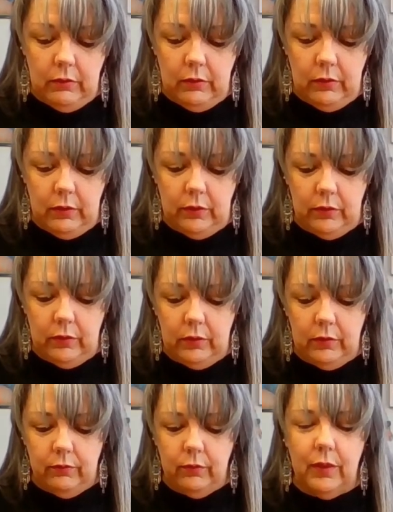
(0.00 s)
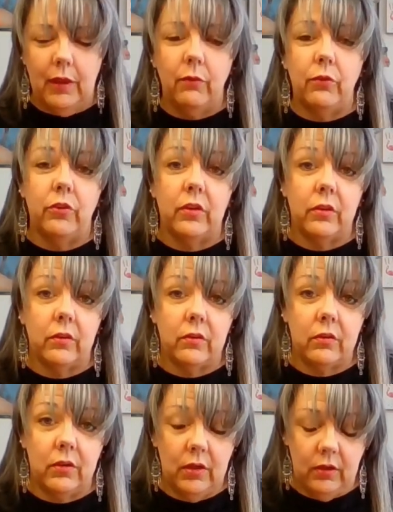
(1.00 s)
I really should have. Well, that was
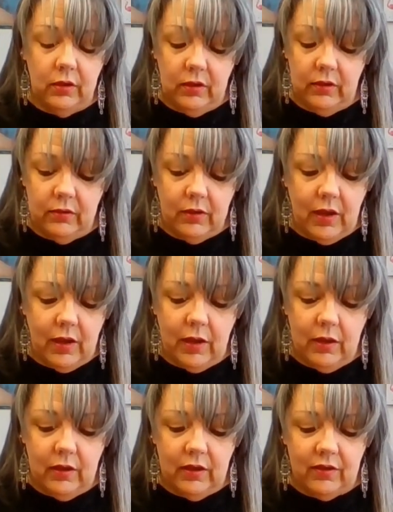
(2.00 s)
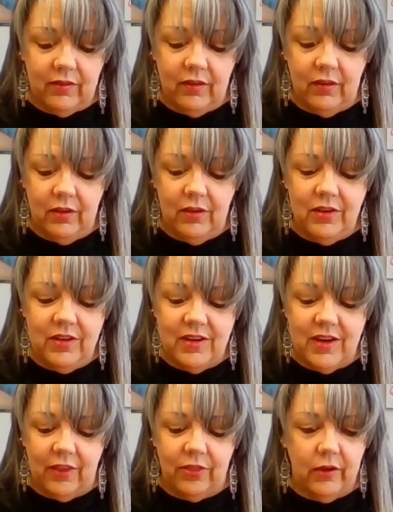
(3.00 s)
yesterday. Yesterday, I got next to
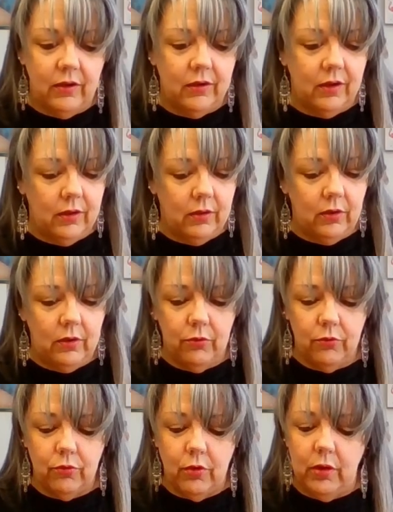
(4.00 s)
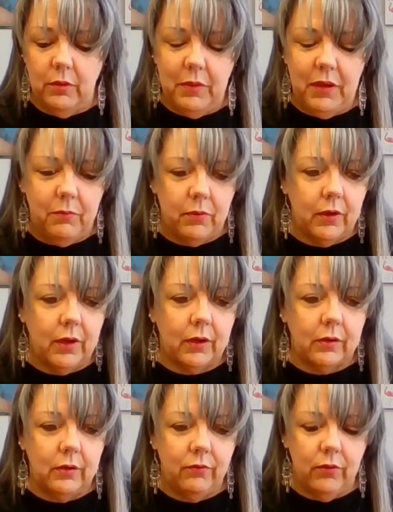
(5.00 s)
nothing done. You know, trying to be
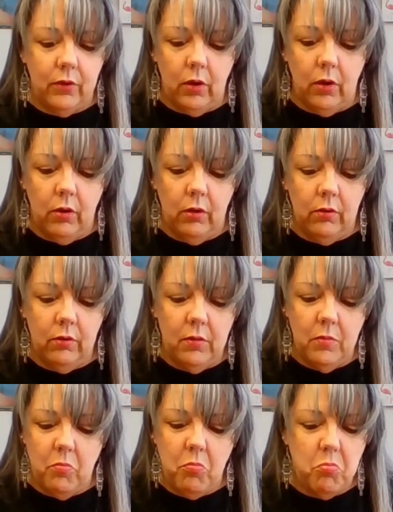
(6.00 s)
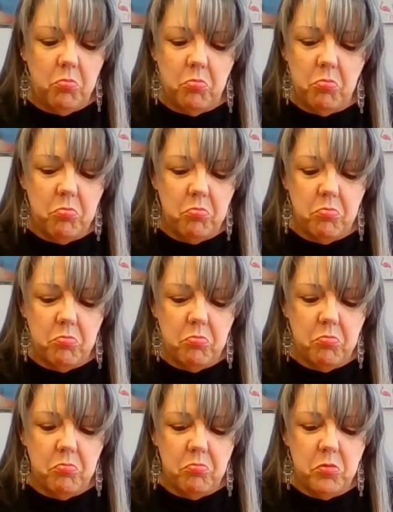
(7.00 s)
productive and all.
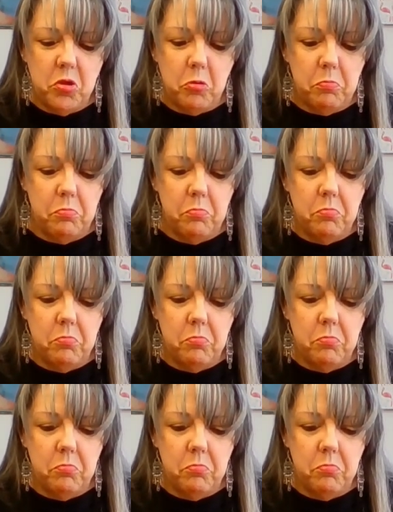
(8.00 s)
Nope.